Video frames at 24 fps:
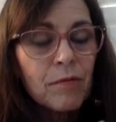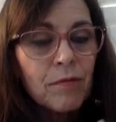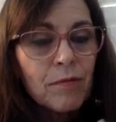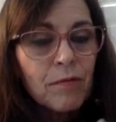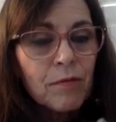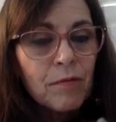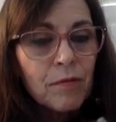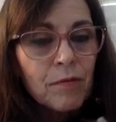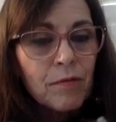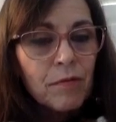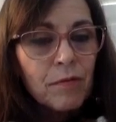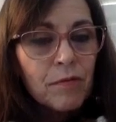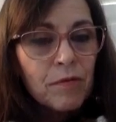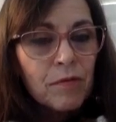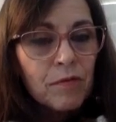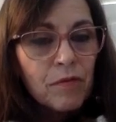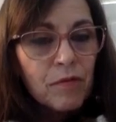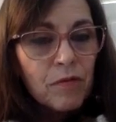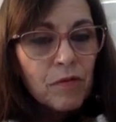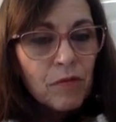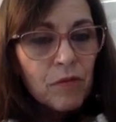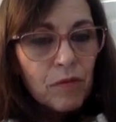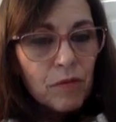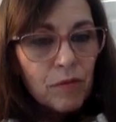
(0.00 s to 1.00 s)

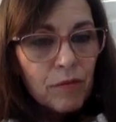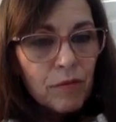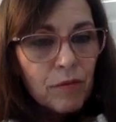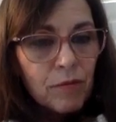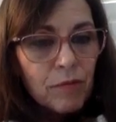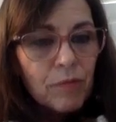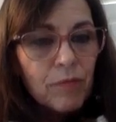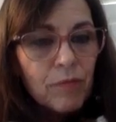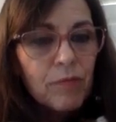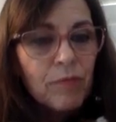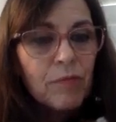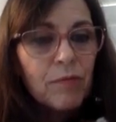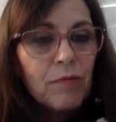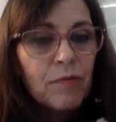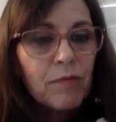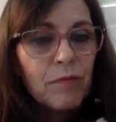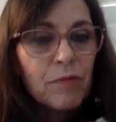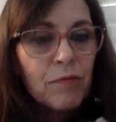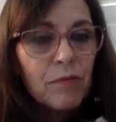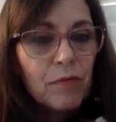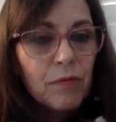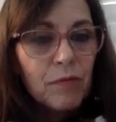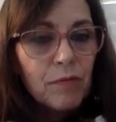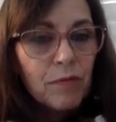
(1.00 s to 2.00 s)

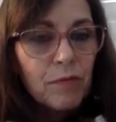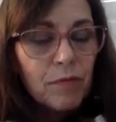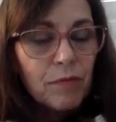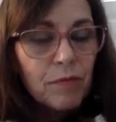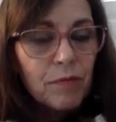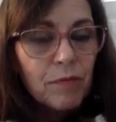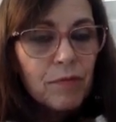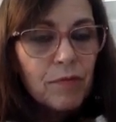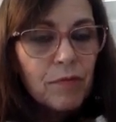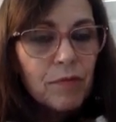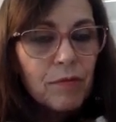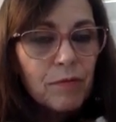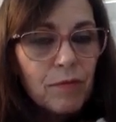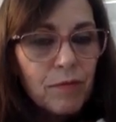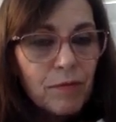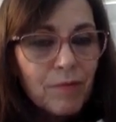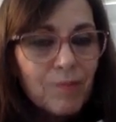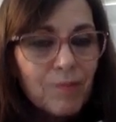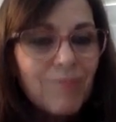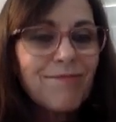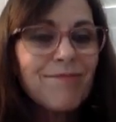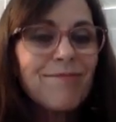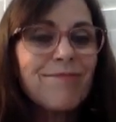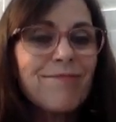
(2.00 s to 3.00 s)

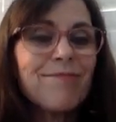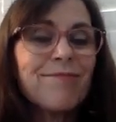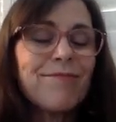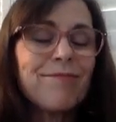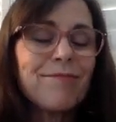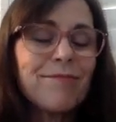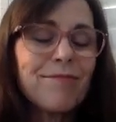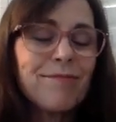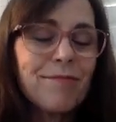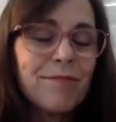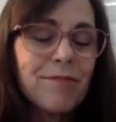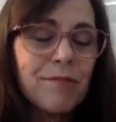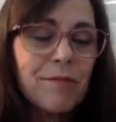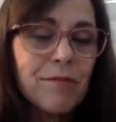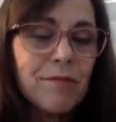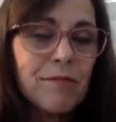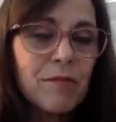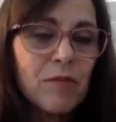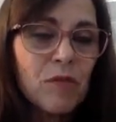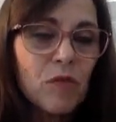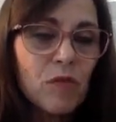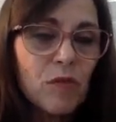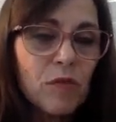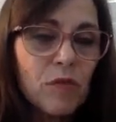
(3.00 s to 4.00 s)

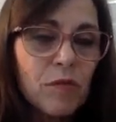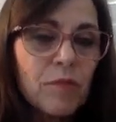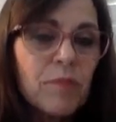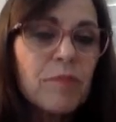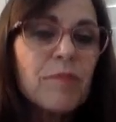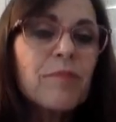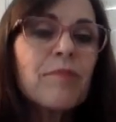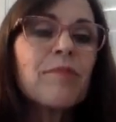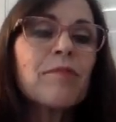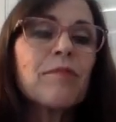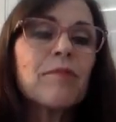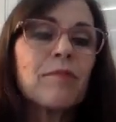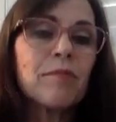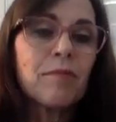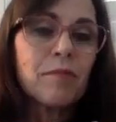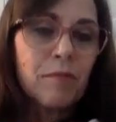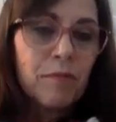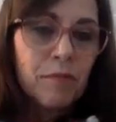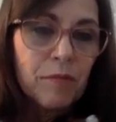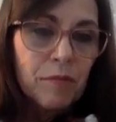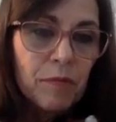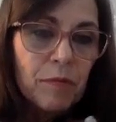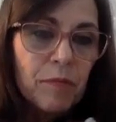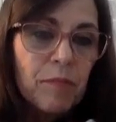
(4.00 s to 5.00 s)

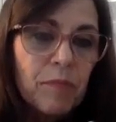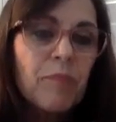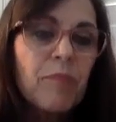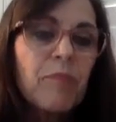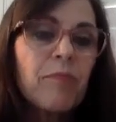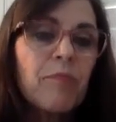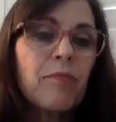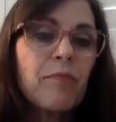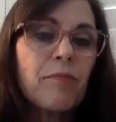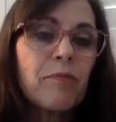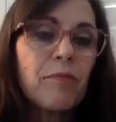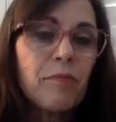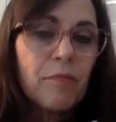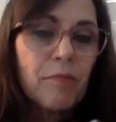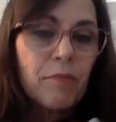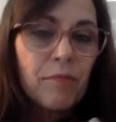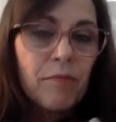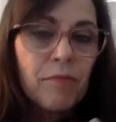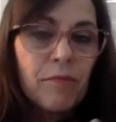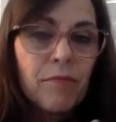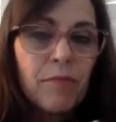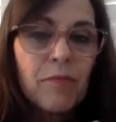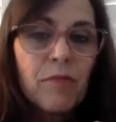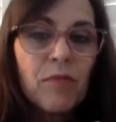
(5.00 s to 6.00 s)

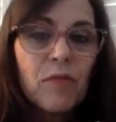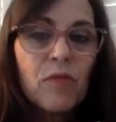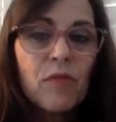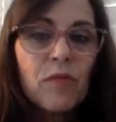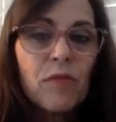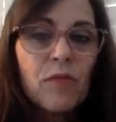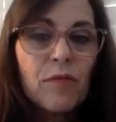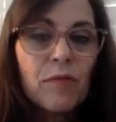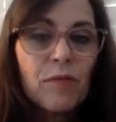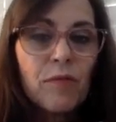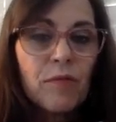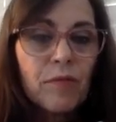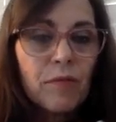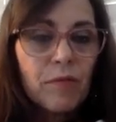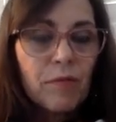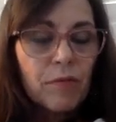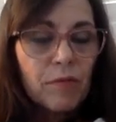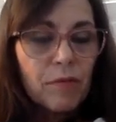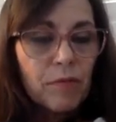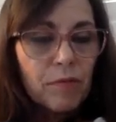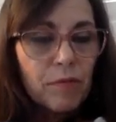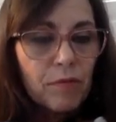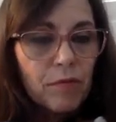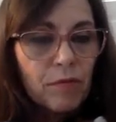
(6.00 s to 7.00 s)

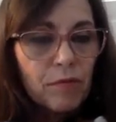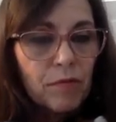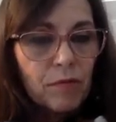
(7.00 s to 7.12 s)
This person isn't speaking.